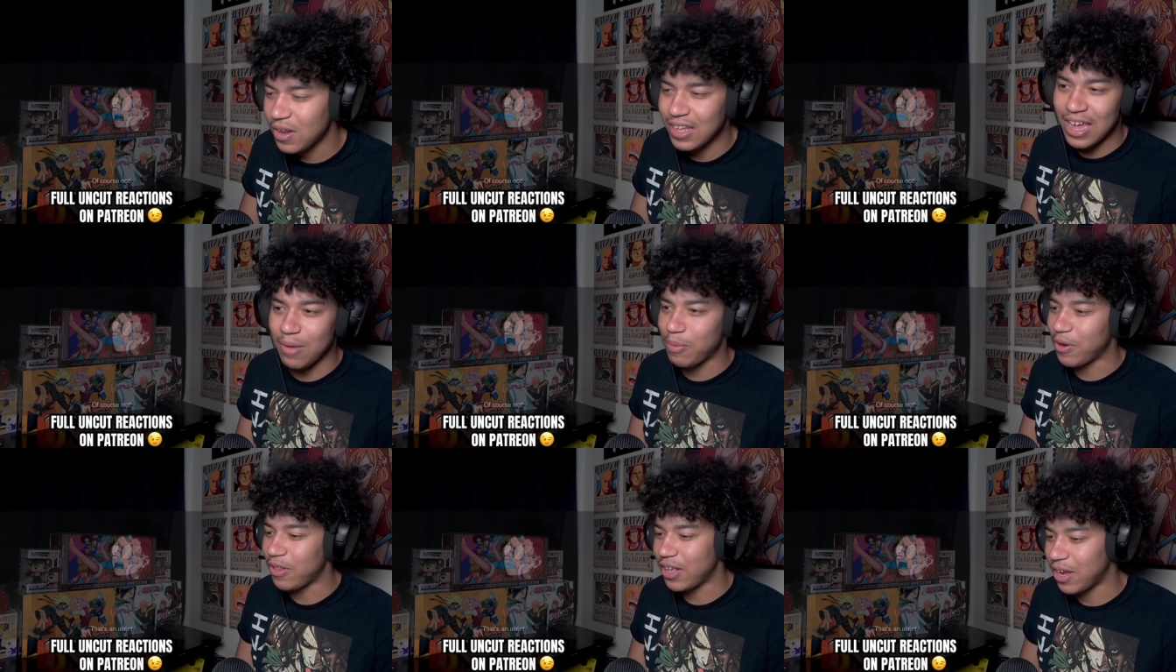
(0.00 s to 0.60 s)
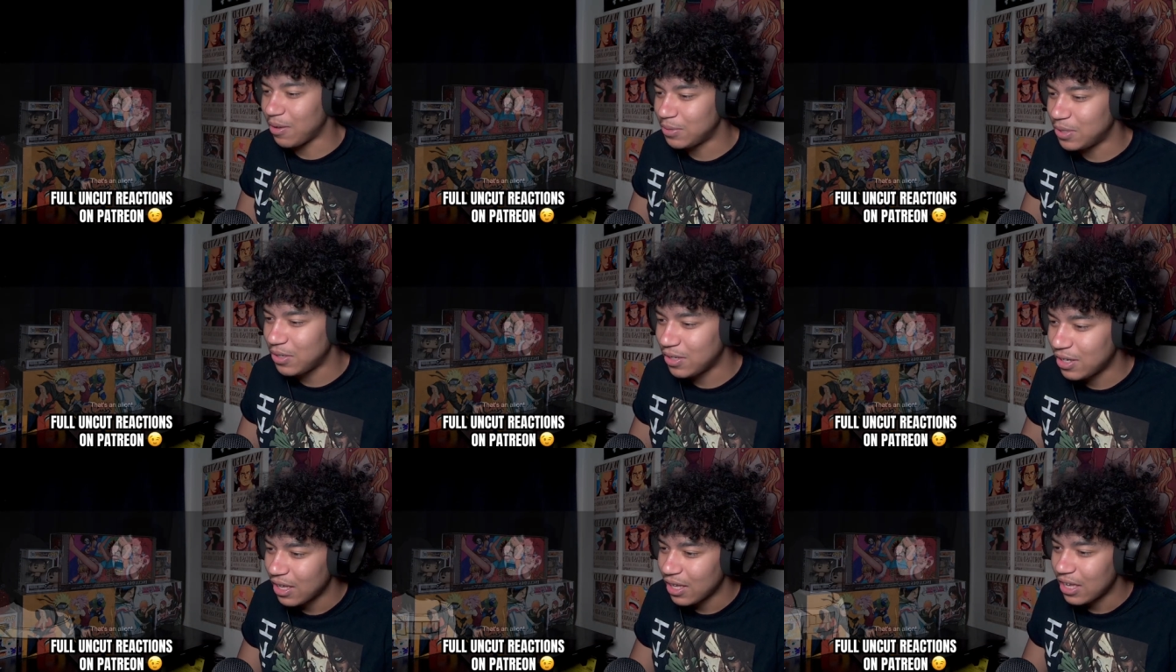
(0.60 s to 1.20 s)
Yeah, bro, like, I'm
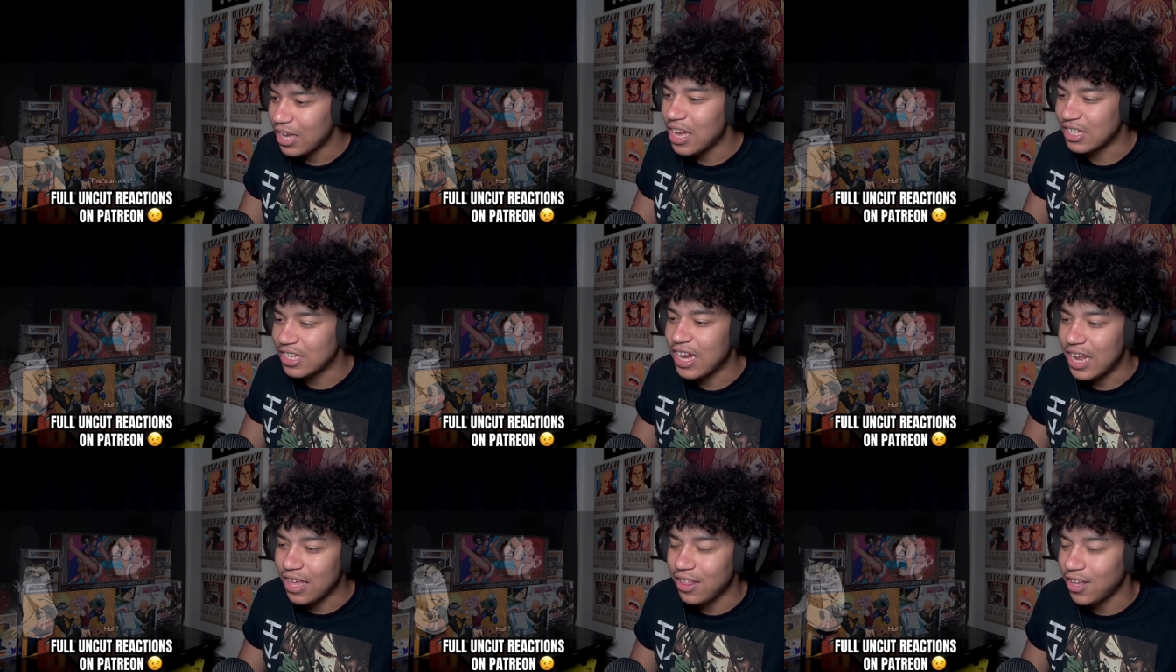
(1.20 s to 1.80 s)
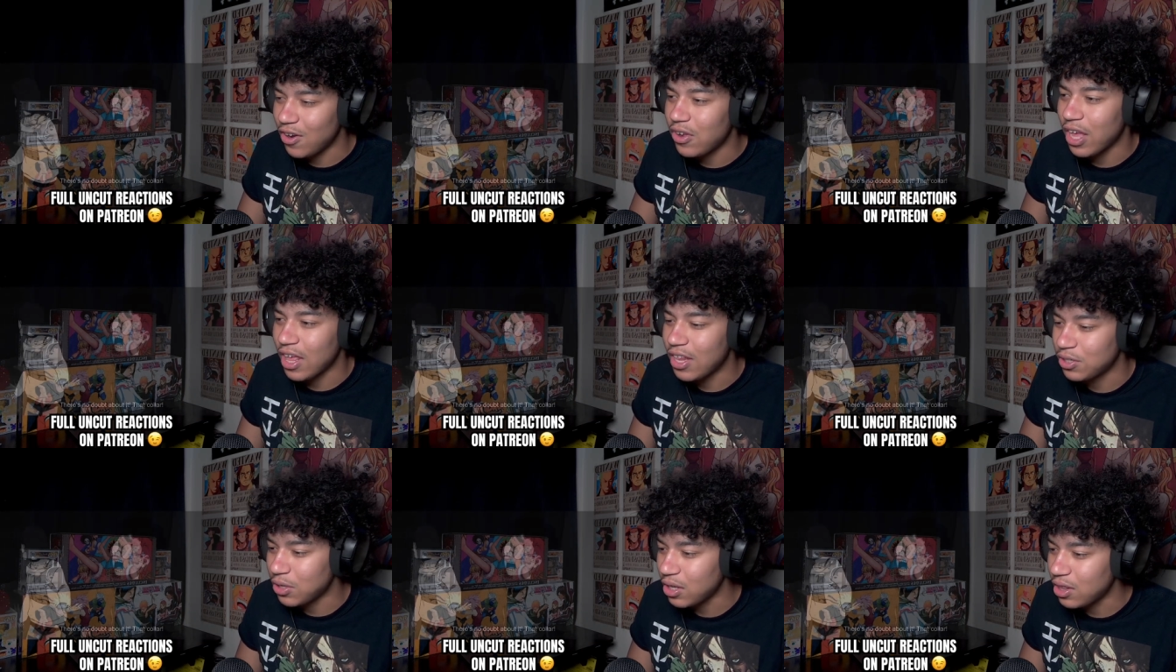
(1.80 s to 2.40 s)
yeah, it's an alien. Okay,
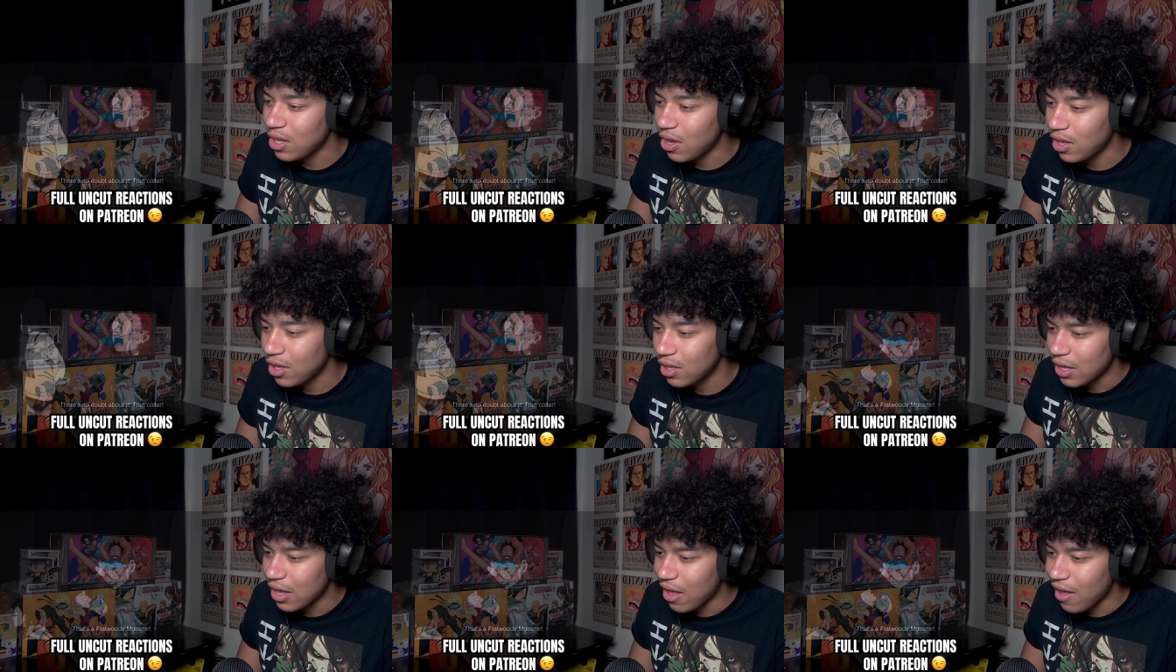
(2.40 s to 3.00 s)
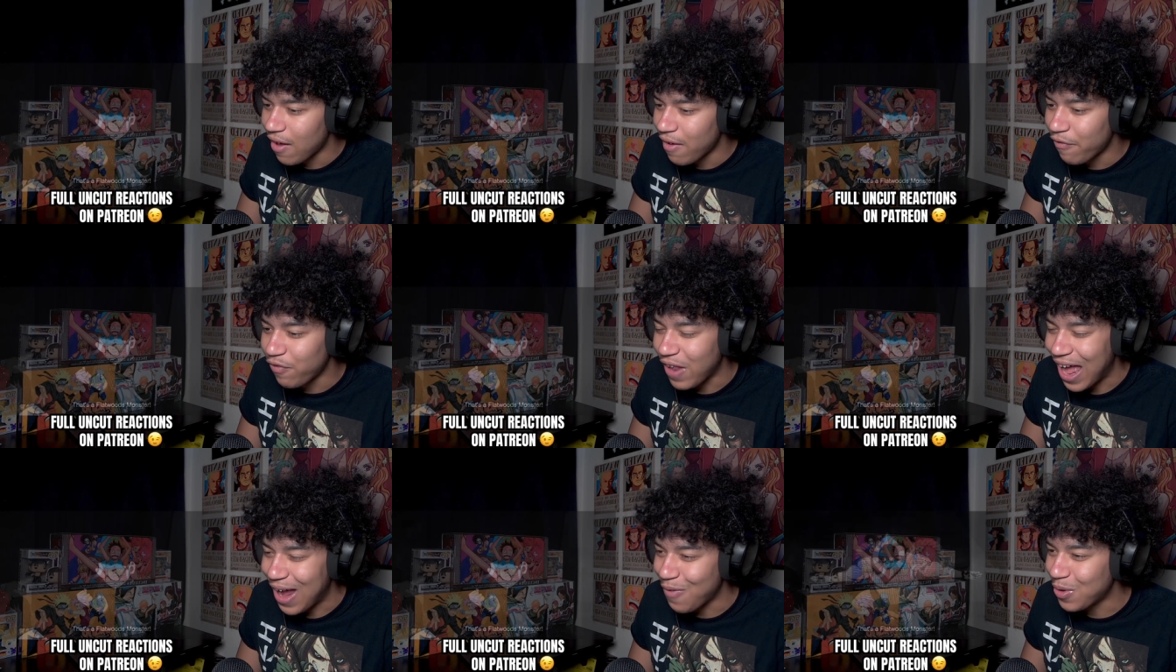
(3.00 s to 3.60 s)
that's what I thought.
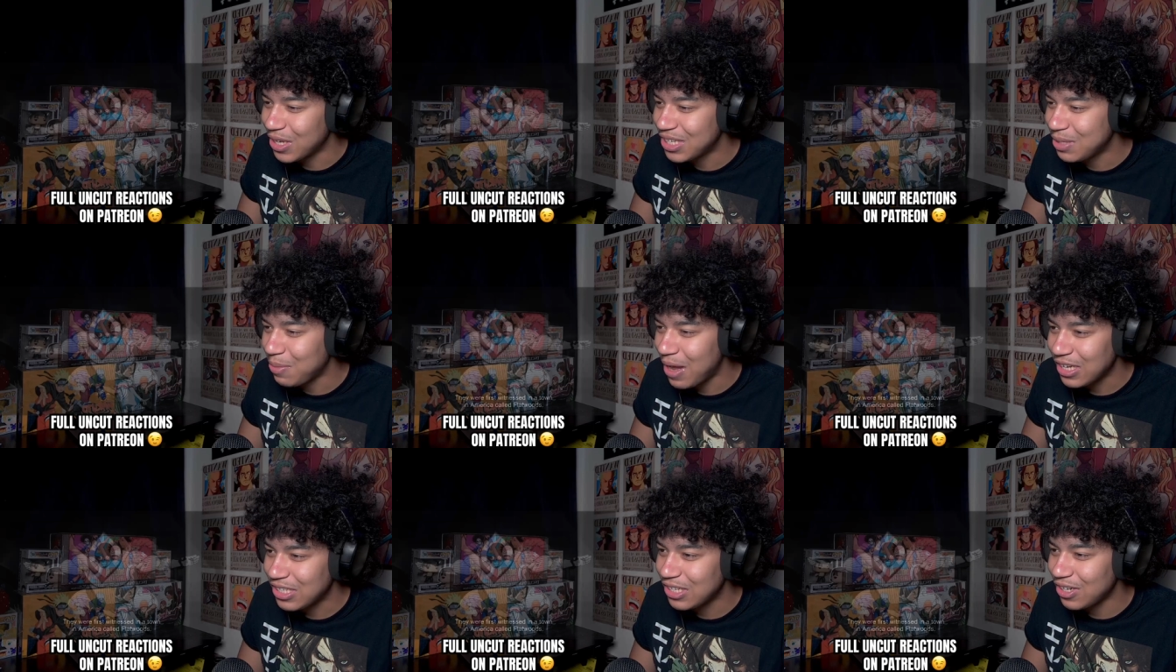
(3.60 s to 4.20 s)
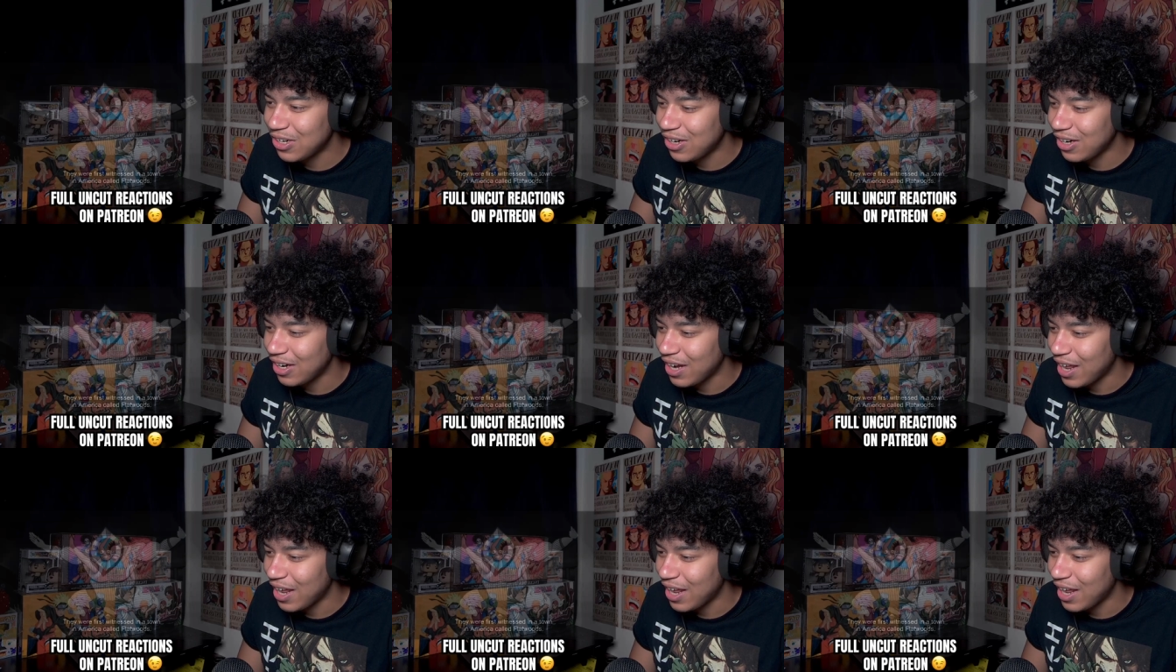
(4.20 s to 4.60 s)
Flatwoods monster?